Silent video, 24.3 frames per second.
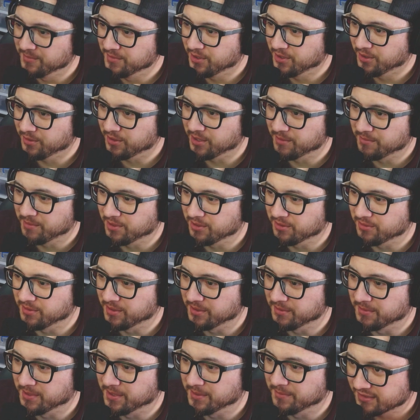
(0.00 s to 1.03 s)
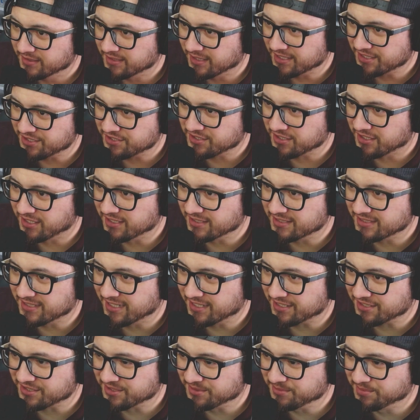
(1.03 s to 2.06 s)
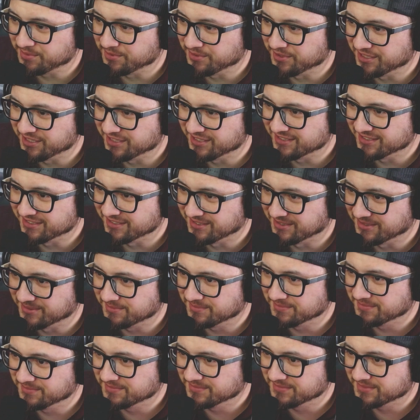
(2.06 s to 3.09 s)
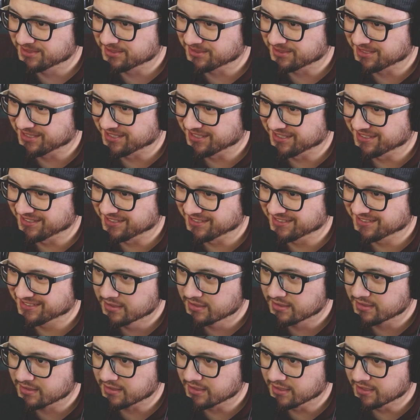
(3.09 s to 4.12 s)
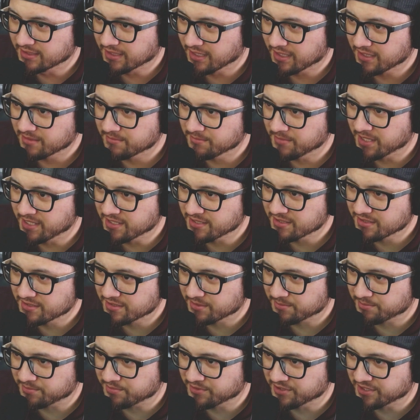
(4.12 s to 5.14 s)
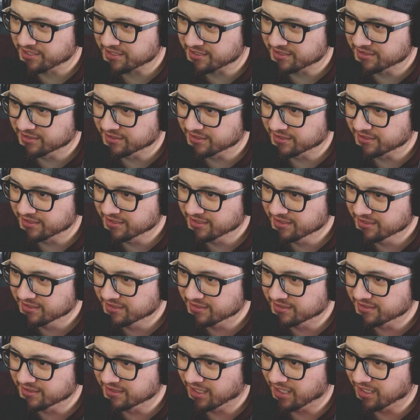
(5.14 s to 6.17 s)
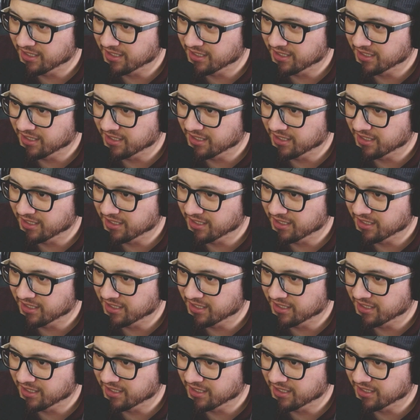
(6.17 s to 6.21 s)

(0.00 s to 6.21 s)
Hold up, hold up, hold up. That shot's actually pretty dope. Okay. These animations are pretty clean.